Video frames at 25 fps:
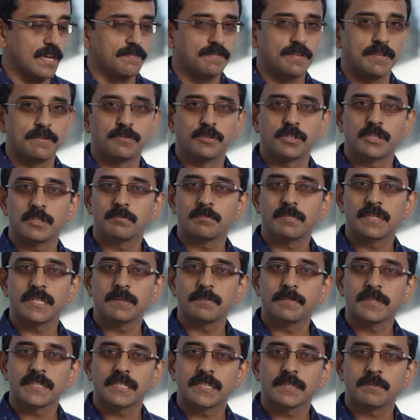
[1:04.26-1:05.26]
We wouldn't be
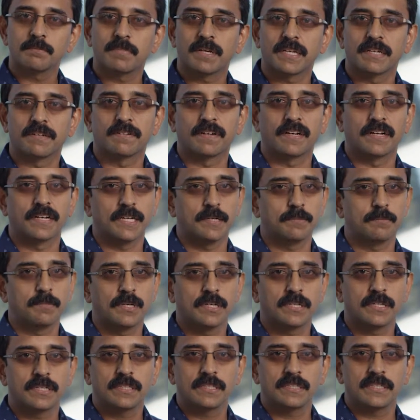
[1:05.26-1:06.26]
limited by our array
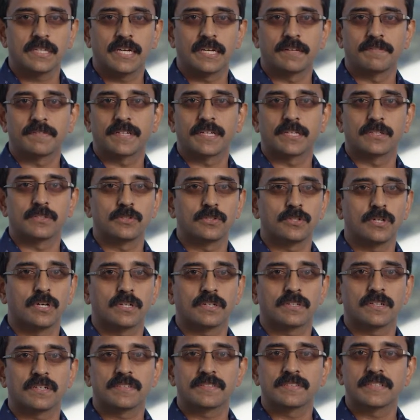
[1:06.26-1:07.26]
model and we can go
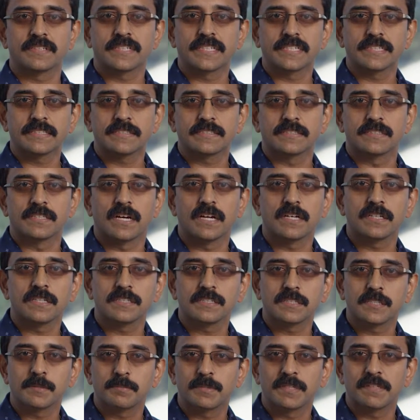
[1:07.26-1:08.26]
across arrays
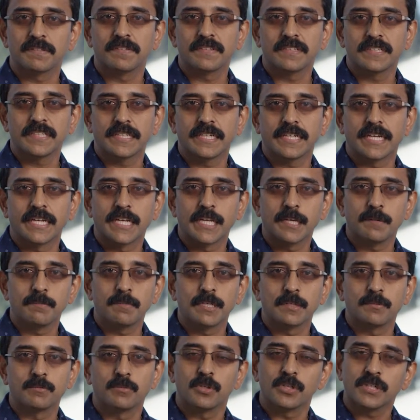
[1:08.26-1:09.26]
non-destructively,
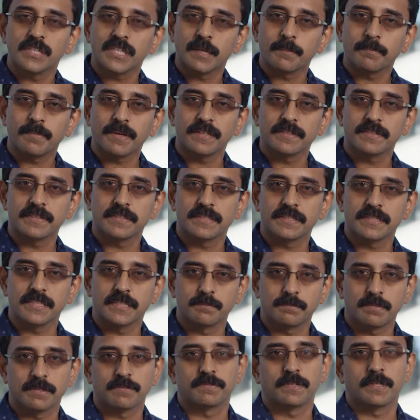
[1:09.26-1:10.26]
enabling more capacity
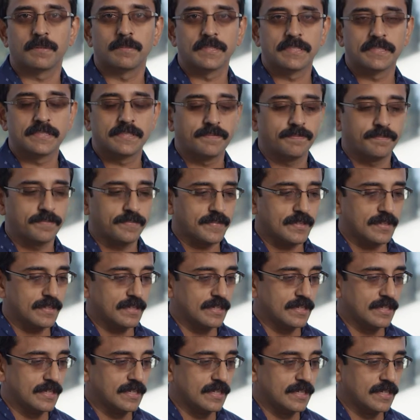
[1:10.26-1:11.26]
and performance.
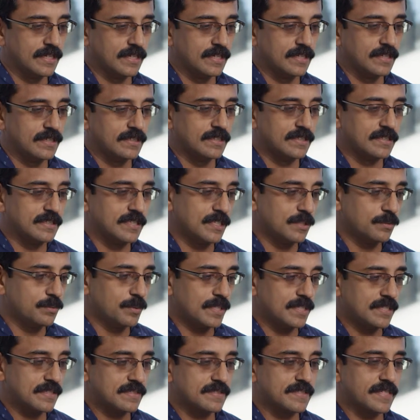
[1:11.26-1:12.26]
The third
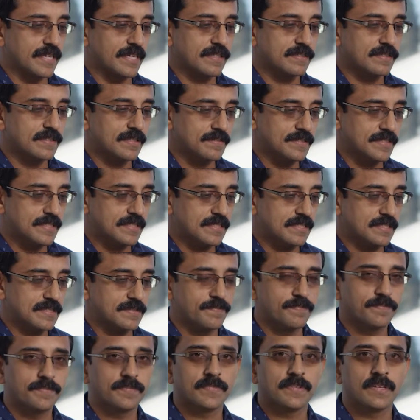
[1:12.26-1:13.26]
one is data
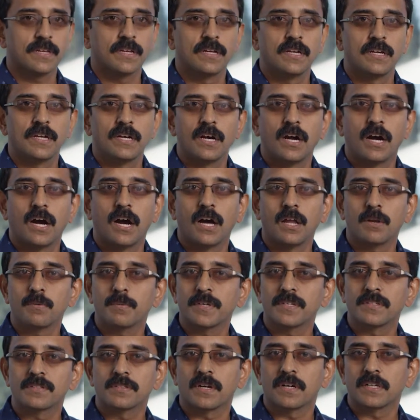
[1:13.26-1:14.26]
services.
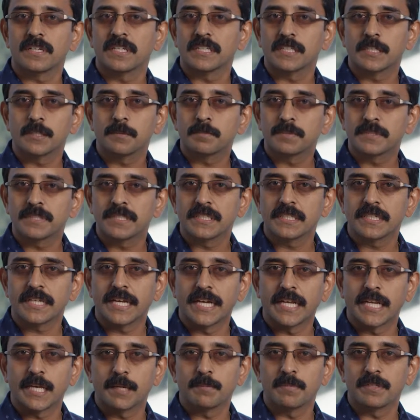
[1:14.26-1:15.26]
Always-on encryption
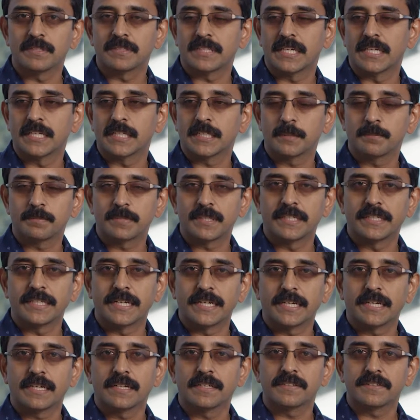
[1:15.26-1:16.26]
enables encrypted
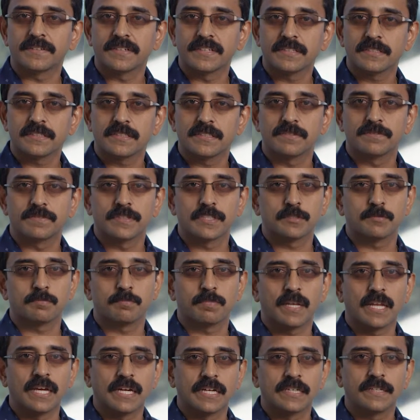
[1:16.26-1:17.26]
data at rest for
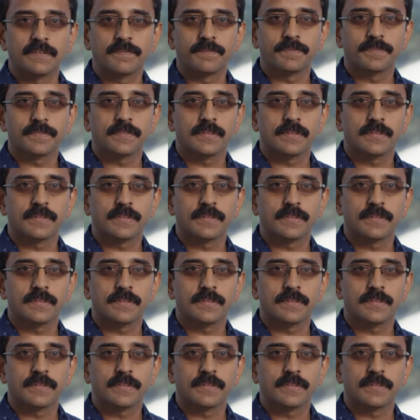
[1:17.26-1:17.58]
Splunk.